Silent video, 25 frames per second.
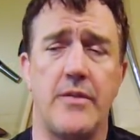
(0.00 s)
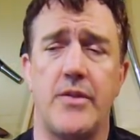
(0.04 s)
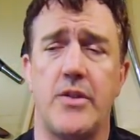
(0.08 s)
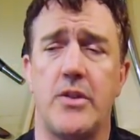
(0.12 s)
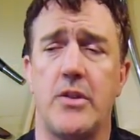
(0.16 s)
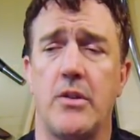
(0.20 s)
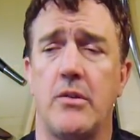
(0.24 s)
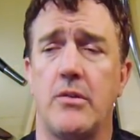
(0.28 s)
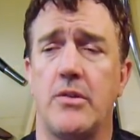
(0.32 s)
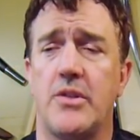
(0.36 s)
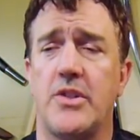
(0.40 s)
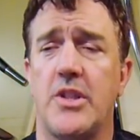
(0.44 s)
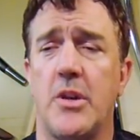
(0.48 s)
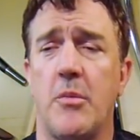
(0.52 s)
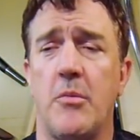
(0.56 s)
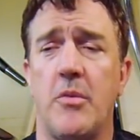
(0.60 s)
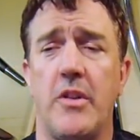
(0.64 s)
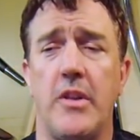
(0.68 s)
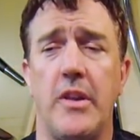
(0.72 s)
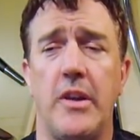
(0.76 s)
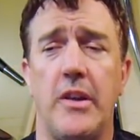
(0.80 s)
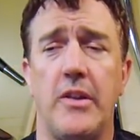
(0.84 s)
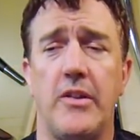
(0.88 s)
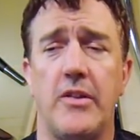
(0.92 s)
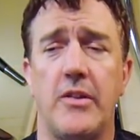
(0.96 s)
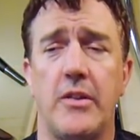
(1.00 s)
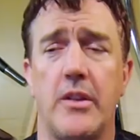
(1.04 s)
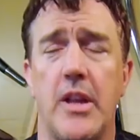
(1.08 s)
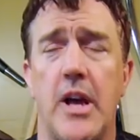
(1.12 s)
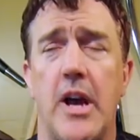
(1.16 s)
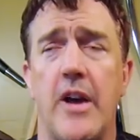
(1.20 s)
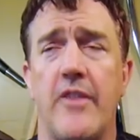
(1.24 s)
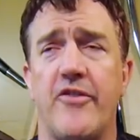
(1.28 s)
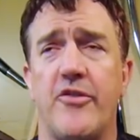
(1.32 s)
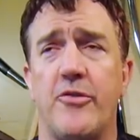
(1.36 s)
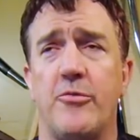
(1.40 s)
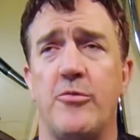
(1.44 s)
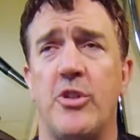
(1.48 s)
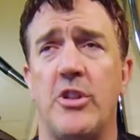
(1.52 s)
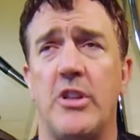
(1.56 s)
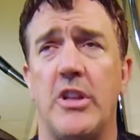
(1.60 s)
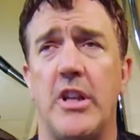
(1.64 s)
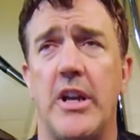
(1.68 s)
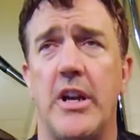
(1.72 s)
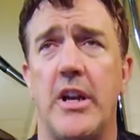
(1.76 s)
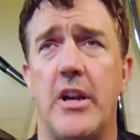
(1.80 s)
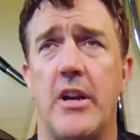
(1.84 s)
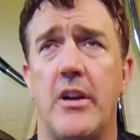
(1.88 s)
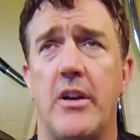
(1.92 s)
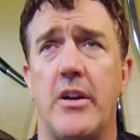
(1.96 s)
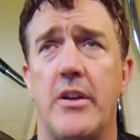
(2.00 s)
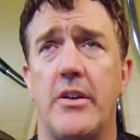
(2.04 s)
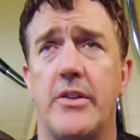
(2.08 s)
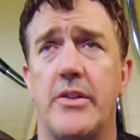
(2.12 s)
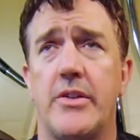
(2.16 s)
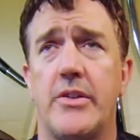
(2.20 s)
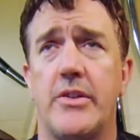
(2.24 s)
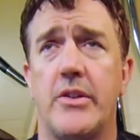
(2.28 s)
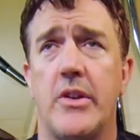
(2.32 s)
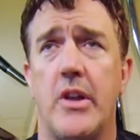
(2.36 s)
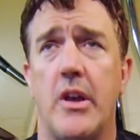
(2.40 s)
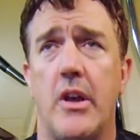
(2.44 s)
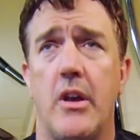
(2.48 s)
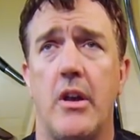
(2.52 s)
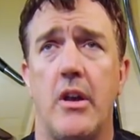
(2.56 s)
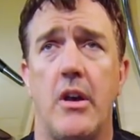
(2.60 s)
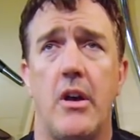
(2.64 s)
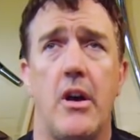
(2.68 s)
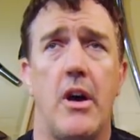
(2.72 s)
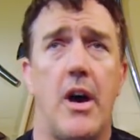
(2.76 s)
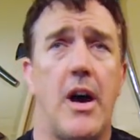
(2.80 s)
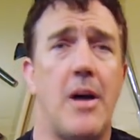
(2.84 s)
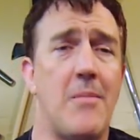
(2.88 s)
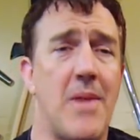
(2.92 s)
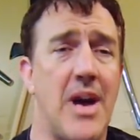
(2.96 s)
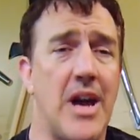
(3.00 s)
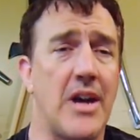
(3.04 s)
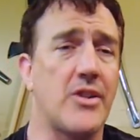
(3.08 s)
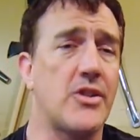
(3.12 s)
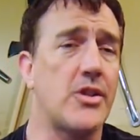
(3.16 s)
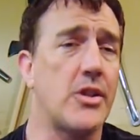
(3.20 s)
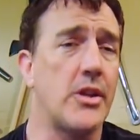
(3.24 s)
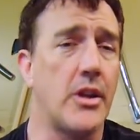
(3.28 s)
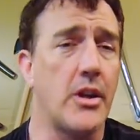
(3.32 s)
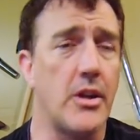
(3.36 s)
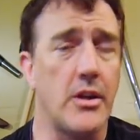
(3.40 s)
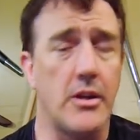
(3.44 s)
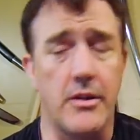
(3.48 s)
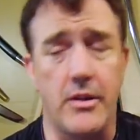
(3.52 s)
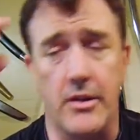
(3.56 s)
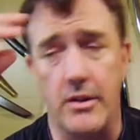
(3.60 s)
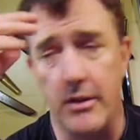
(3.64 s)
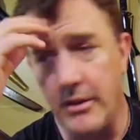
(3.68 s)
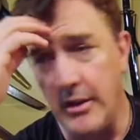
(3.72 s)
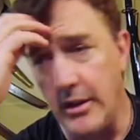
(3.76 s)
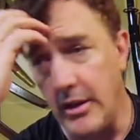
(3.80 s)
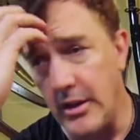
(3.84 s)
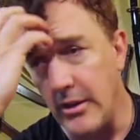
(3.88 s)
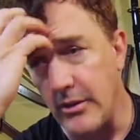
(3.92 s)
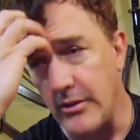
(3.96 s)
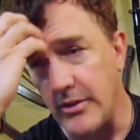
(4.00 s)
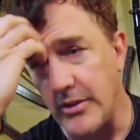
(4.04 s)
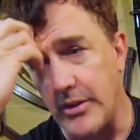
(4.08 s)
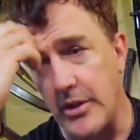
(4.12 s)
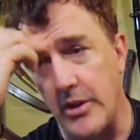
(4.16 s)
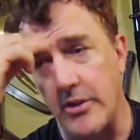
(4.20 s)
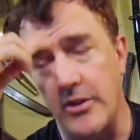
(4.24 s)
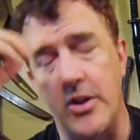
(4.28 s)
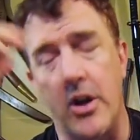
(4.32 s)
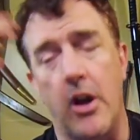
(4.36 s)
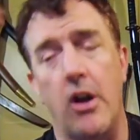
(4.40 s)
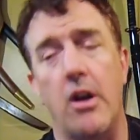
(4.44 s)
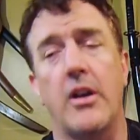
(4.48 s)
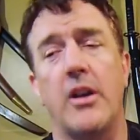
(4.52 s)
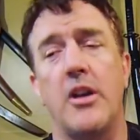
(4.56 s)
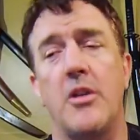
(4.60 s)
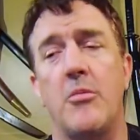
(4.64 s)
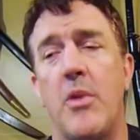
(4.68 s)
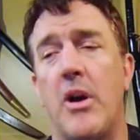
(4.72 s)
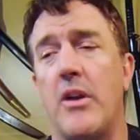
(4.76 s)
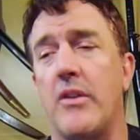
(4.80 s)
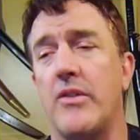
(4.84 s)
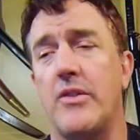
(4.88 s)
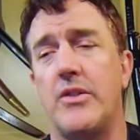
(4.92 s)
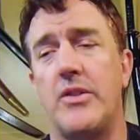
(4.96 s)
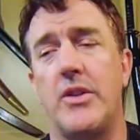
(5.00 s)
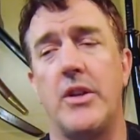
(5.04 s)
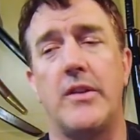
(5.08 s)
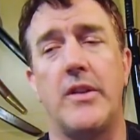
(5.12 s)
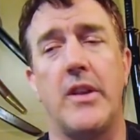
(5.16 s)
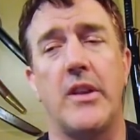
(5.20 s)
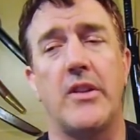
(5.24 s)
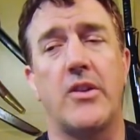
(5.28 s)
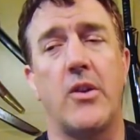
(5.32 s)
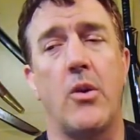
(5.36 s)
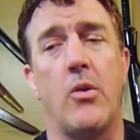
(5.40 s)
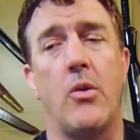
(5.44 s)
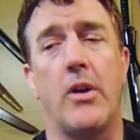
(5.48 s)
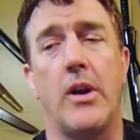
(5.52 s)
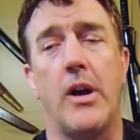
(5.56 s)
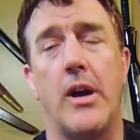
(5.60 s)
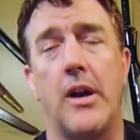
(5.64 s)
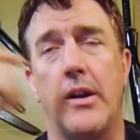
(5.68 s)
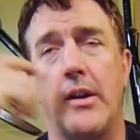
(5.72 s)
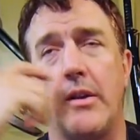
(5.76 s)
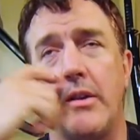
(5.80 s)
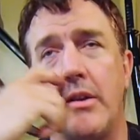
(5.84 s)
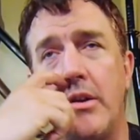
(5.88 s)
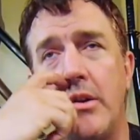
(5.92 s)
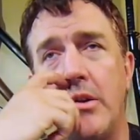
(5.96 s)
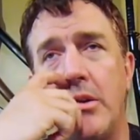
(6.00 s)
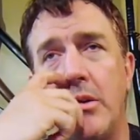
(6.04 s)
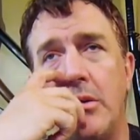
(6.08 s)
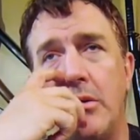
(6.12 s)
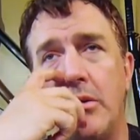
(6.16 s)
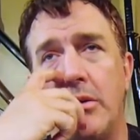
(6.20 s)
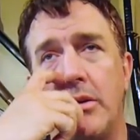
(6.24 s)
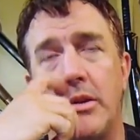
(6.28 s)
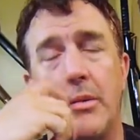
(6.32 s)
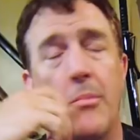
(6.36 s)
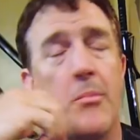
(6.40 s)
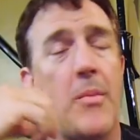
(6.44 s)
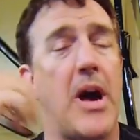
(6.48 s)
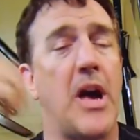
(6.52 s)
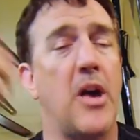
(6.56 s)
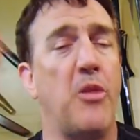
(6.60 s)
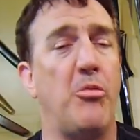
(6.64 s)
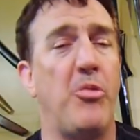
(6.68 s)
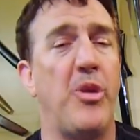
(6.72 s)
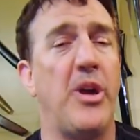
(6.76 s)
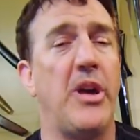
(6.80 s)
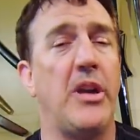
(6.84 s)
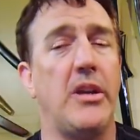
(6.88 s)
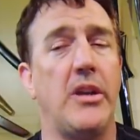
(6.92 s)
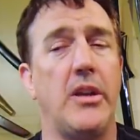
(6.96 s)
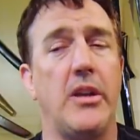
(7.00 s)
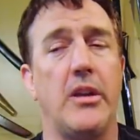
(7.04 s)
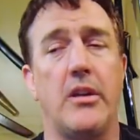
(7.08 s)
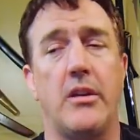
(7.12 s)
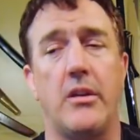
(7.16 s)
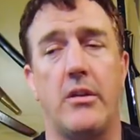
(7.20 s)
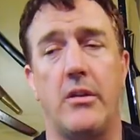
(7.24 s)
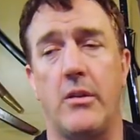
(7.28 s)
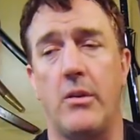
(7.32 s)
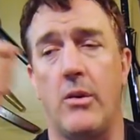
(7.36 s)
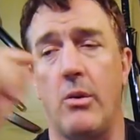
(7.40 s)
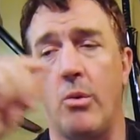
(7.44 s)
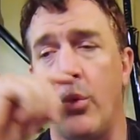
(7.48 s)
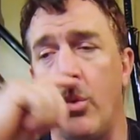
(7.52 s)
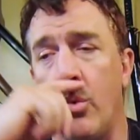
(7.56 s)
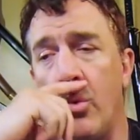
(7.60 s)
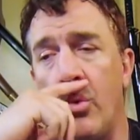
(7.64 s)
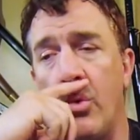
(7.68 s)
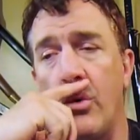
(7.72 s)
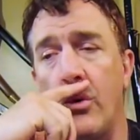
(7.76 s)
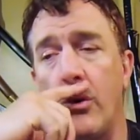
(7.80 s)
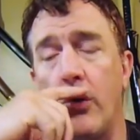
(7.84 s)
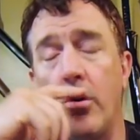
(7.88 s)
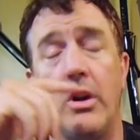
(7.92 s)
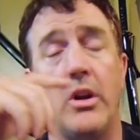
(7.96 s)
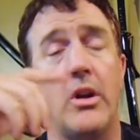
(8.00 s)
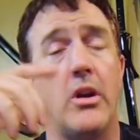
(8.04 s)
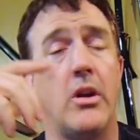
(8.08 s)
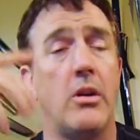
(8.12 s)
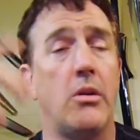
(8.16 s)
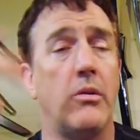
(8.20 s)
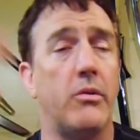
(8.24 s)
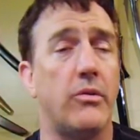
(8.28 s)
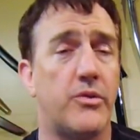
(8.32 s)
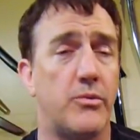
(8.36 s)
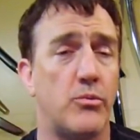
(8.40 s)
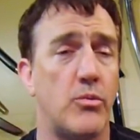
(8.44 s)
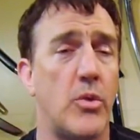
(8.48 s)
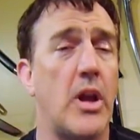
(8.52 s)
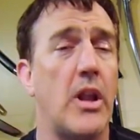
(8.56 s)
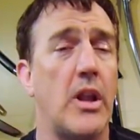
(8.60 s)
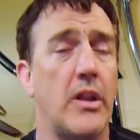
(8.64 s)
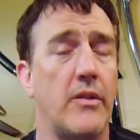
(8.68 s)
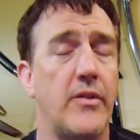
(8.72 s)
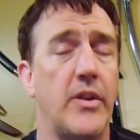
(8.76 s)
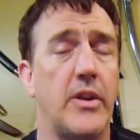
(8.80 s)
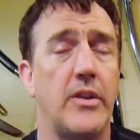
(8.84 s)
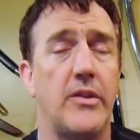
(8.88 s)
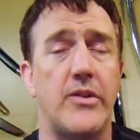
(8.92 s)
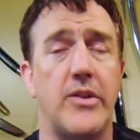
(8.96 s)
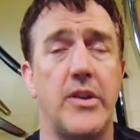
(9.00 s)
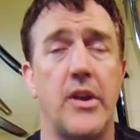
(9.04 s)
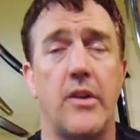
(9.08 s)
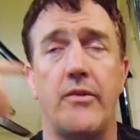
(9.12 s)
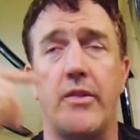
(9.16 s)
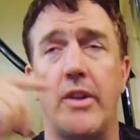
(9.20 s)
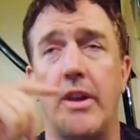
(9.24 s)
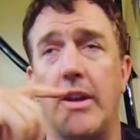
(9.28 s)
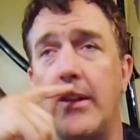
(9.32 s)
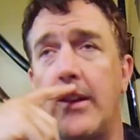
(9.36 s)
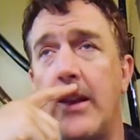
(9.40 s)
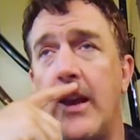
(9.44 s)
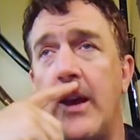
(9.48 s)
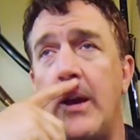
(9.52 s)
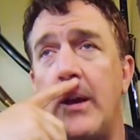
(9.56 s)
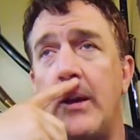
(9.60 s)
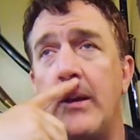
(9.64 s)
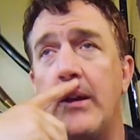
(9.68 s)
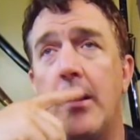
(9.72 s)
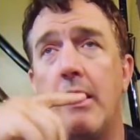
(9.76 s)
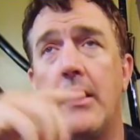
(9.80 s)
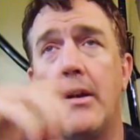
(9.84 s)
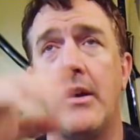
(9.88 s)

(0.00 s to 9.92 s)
So some of these Live from the Lairs, I'm actually going to, you know, start talking about shit that's going on in the news, in my opinion, or, you know, relevant stuff like that.